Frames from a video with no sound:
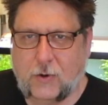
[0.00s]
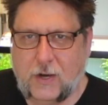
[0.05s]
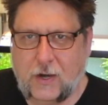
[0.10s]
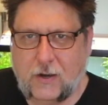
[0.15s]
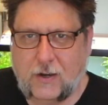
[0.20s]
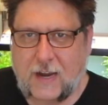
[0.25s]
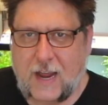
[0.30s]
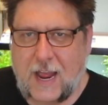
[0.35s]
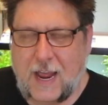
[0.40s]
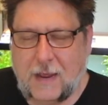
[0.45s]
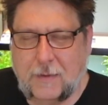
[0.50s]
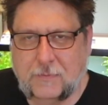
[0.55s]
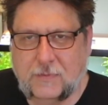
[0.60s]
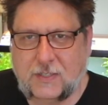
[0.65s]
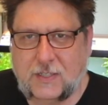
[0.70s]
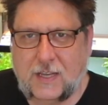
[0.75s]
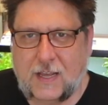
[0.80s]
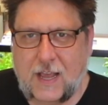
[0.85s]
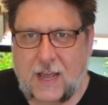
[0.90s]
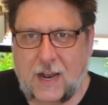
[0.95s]
your
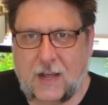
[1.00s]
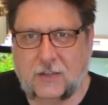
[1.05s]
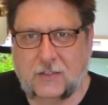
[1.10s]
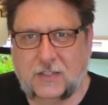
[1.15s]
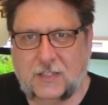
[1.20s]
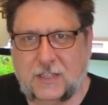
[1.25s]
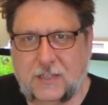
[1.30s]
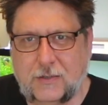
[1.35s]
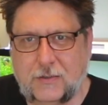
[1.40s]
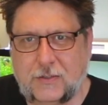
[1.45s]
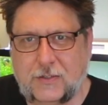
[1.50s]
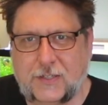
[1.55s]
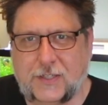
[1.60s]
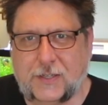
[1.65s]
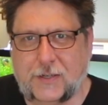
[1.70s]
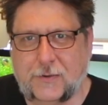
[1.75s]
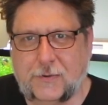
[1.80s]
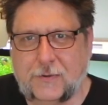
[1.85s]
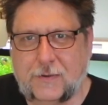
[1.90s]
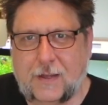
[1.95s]
games, and I'll see you
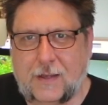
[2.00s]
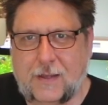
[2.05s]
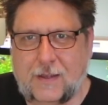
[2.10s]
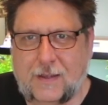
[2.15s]
soon.